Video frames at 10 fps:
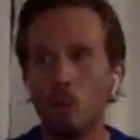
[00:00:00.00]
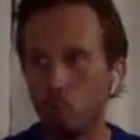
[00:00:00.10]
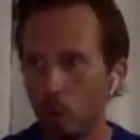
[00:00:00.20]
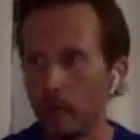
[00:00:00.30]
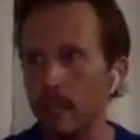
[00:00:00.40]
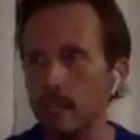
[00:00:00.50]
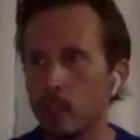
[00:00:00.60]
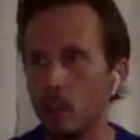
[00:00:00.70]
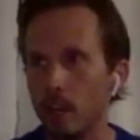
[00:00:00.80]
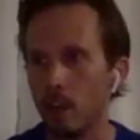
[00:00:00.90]
really
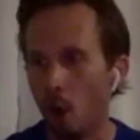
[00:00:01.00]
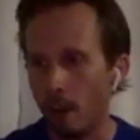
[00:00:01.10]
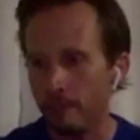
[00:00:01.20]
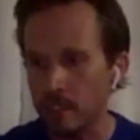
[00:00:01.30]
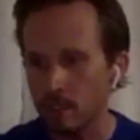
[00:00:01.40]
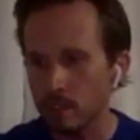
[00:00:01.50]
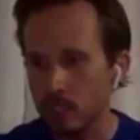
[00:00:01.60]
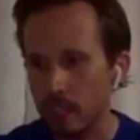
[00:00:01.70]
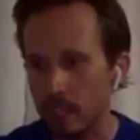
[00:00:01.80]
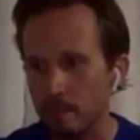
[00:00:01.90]
good offensive
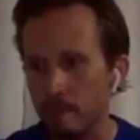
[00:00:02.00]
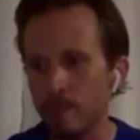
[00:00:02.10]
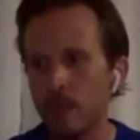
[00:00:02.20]
scheme,